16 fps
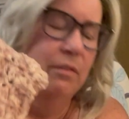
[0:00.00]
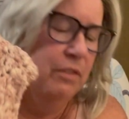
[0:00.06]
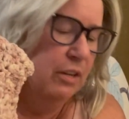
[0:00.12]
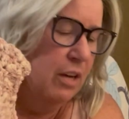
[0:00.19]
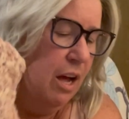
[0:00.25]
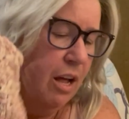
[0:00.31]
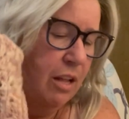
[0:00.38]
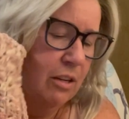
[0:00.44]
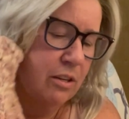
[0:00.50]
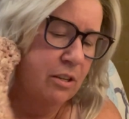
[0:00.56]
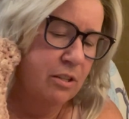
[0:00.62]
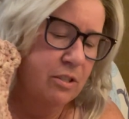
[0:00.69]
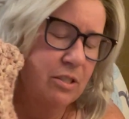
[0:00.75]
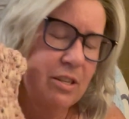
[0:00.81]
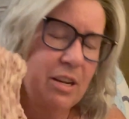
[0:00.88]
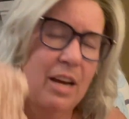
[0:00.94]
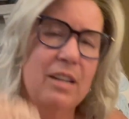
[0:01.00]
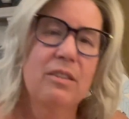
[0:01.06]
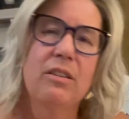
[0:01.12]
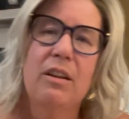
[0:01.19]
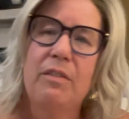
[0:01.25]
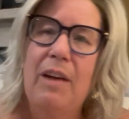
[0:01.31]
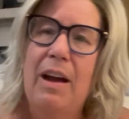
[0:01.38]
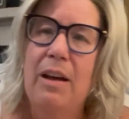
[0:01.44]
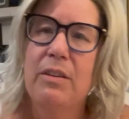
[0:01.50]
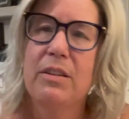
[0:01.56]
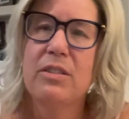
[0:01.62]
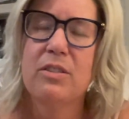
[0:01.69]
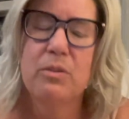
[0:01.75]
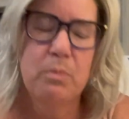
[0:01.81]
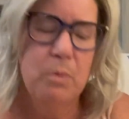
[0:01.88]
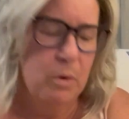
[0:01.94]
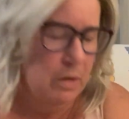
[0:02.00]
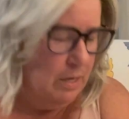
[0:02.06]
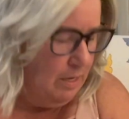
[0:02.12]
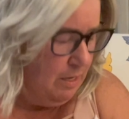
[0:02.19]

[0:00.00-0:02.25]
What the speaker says: the colors. I love how this is working